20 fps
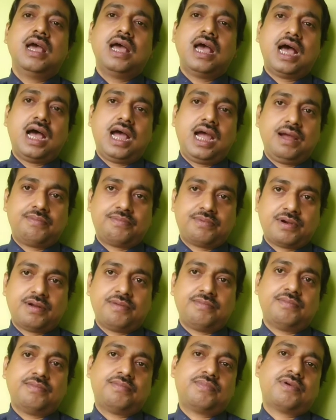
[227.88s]
have
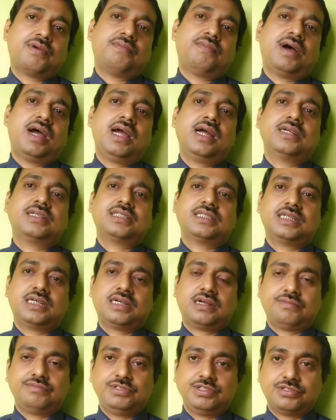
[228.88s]
from higher
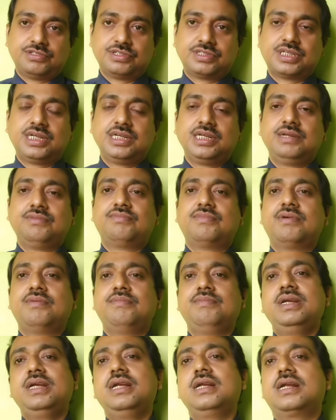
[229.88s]
strata of the society, from
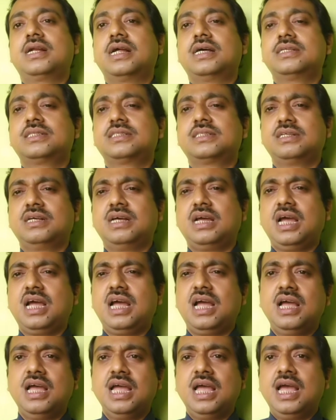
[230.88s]
middle class,
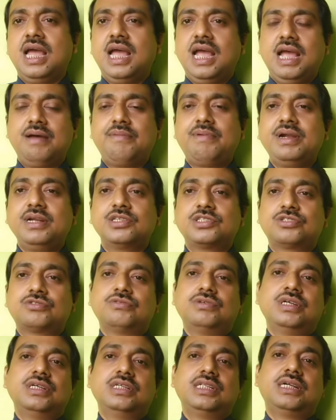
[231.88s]
every
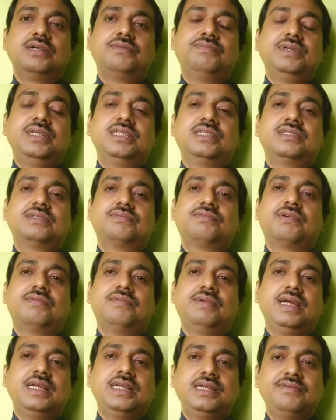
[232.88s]
student, that means from
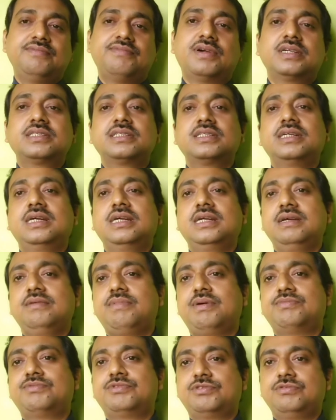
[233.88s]
80% and
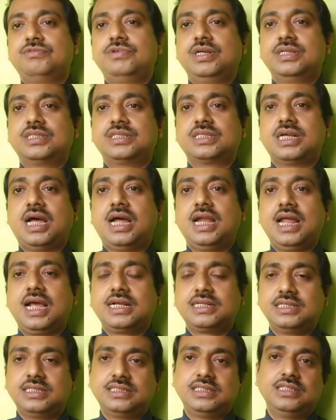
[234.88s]
above students, are
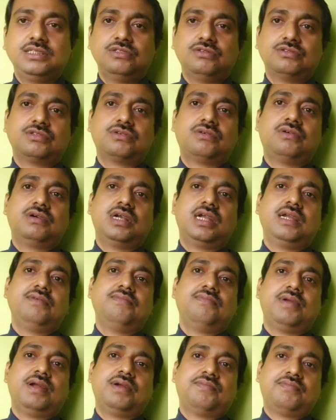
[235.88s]
accessing those online
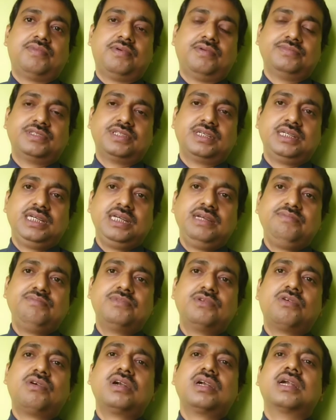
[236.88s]
platforms, if
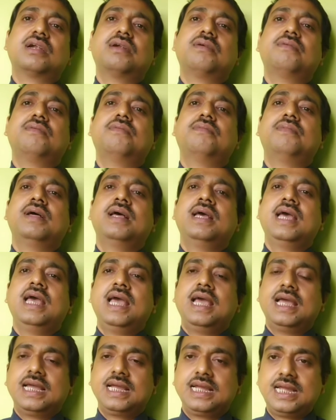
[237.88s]
not
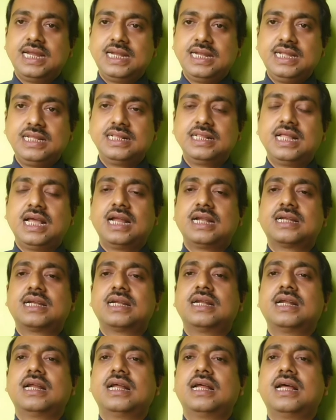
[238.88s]
getting that
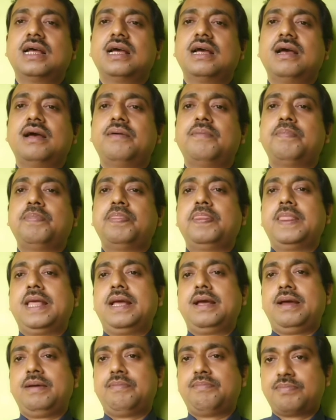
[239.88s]

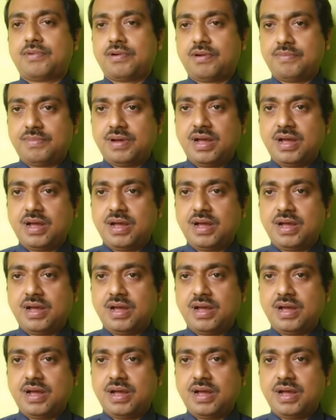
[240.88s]
from